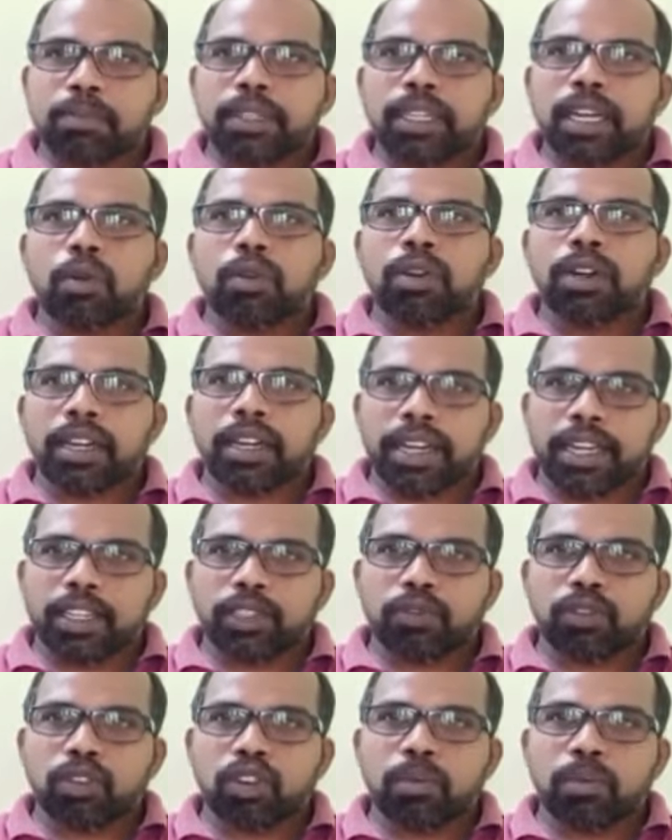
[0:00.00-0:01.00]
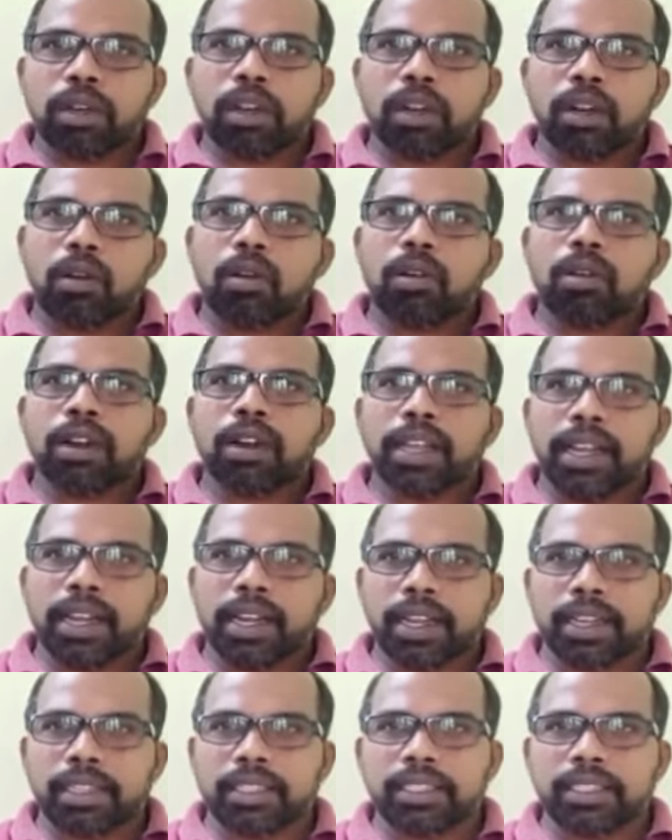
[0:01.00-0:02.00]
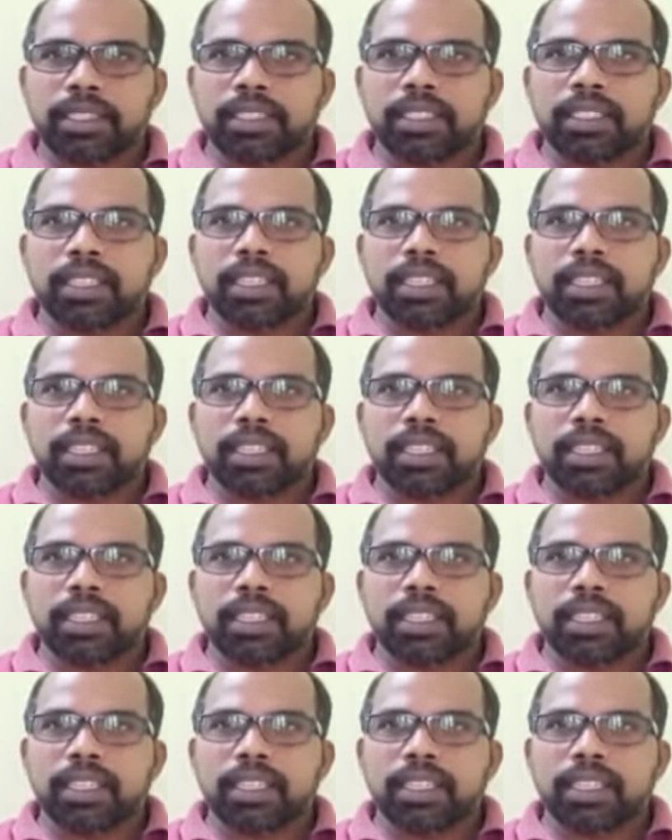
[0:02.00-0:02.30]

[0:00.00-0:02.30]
down transformer or inductor.